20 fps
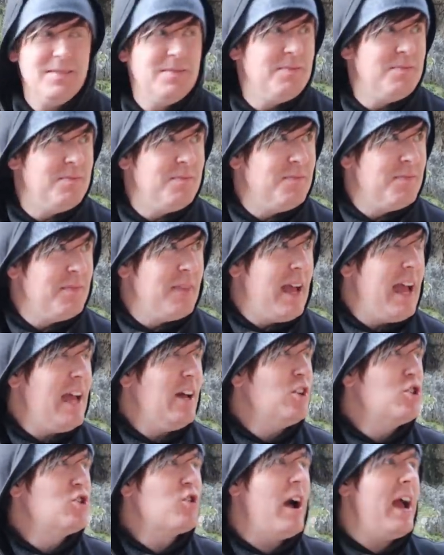
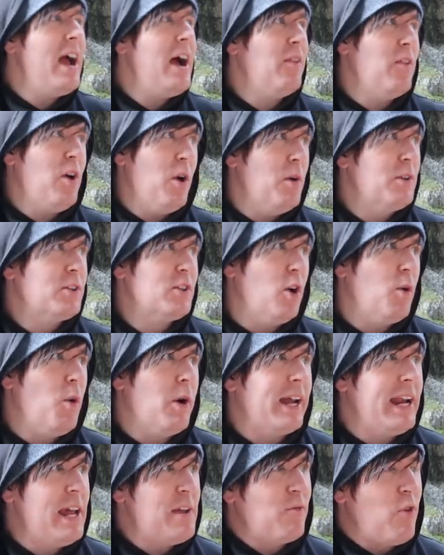It'll dry out though, so we'll
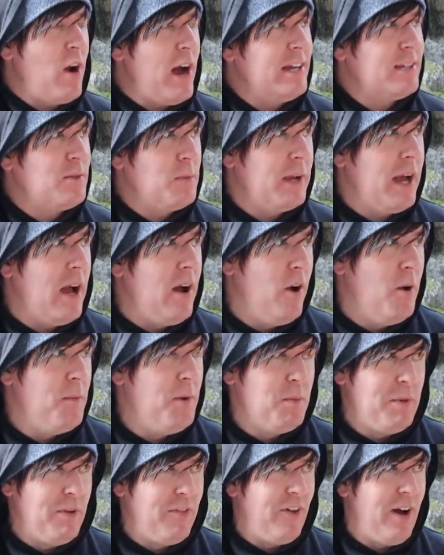get it in rice when we get home,
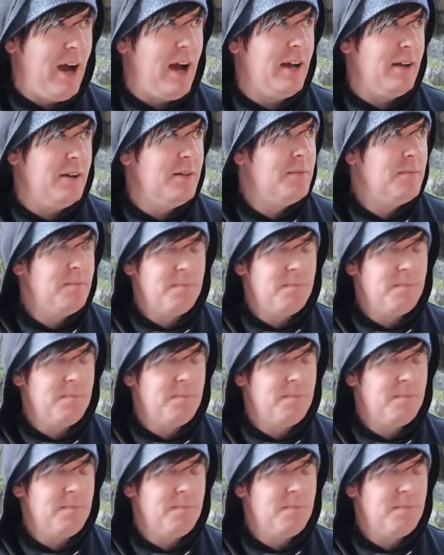it'll be fine.